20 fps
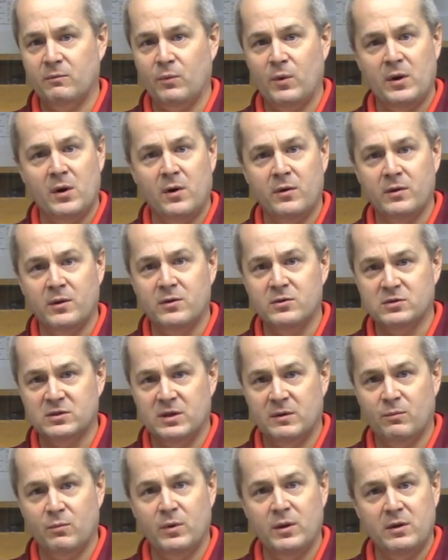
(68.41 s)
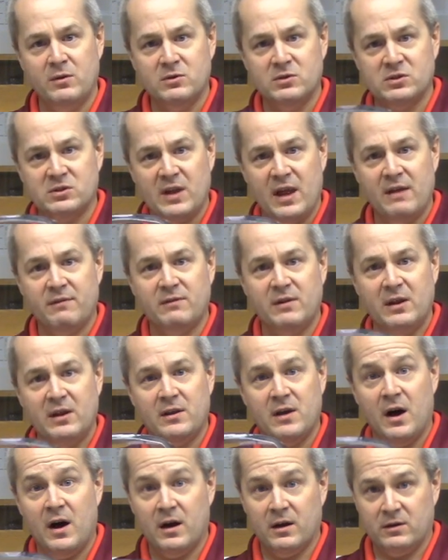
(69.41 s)
We don't use them. We use safety
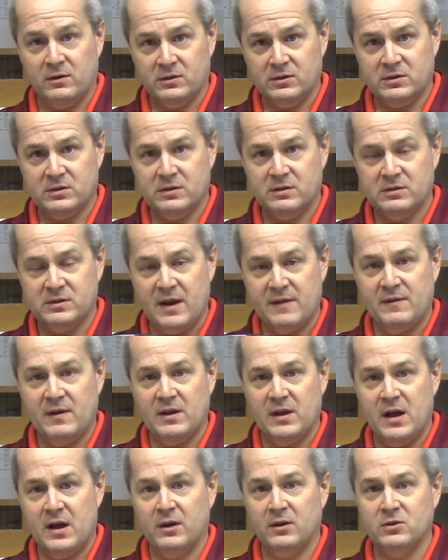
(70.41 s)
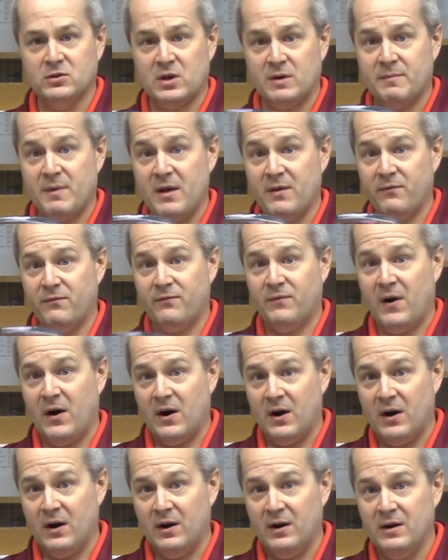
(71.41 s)
goggles. Safety goggles are by
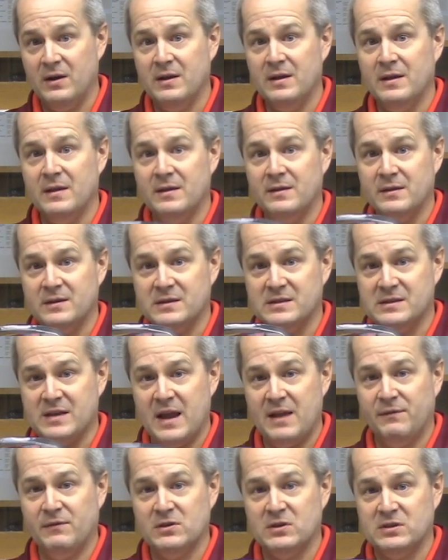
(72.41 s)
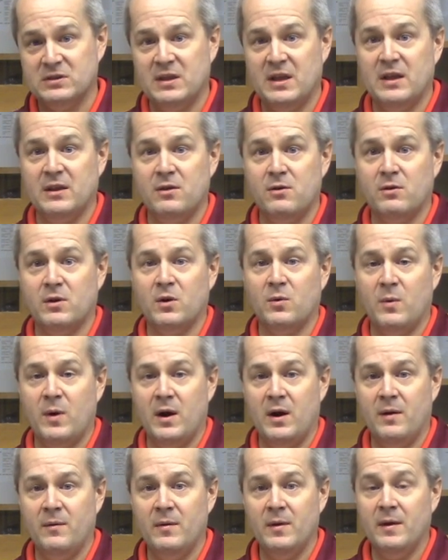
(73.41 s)
far the safest thing you can
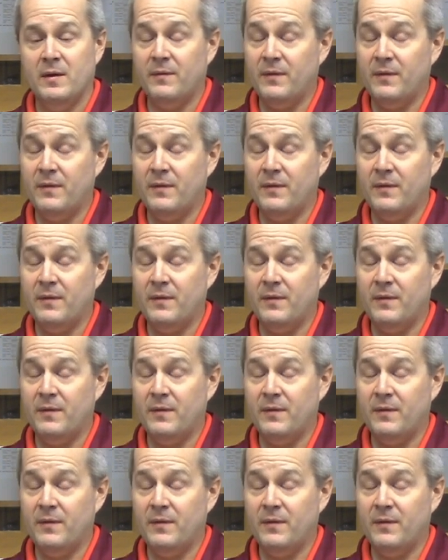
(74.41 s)
wear.